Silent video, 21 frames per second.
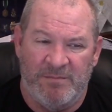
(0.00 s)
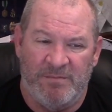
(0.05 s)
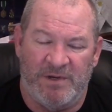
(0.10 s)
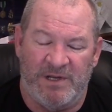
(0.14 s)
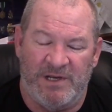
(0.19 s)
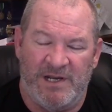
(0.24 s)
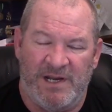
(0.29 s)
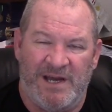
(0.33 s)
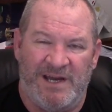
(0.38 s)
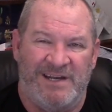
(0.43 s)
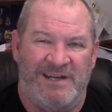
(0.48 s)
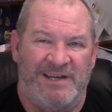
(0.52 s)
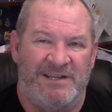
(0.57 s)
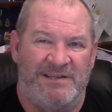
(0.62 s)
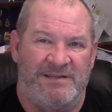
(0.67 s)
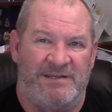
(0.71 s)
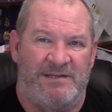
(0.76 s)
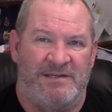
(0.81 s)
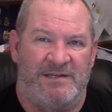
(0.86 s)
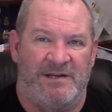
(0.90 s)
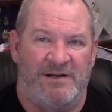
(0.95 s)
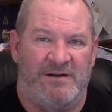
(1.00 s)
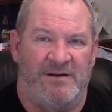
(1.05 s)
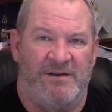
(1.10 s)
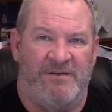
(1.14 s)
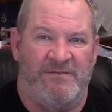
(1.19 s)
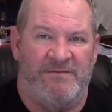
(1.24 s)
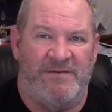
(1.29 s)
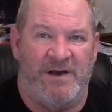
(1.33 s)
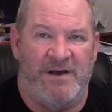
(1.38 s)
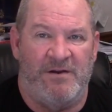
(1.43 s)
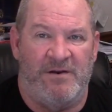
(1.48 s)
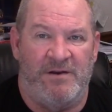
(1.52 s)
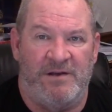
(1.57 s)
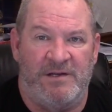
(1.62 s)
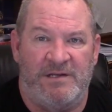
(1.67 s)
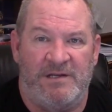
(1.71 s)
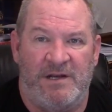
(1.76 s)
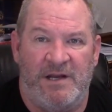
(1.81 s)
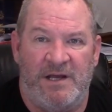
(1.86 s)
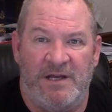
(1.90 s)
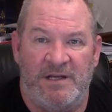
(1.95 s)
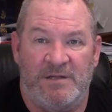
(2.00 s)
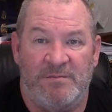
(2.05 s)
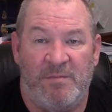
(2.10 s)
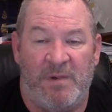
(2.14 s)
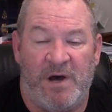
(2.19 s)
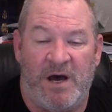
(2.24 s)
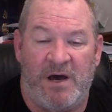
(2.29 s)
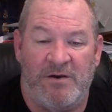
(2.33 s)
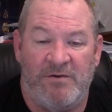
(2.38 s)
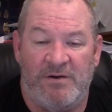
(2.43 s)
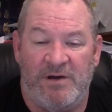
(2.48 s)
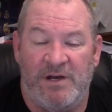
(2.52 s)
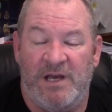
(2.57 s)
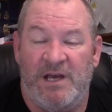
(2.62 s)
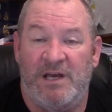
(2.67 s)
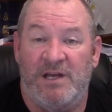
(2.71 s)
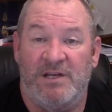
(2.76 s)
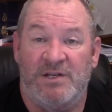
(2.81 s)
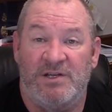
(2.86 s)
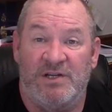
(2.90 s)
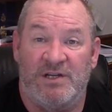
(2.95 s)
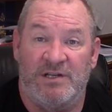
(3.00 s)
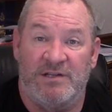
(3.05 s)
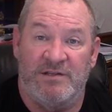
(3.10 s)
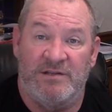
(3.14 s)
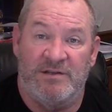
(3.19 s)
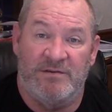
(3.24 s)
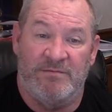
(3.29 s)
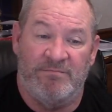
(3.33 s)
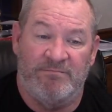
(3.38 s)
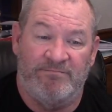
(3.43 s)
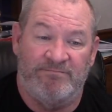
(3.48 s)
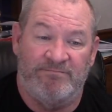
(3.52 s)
but not necessarily found in today's modern engines.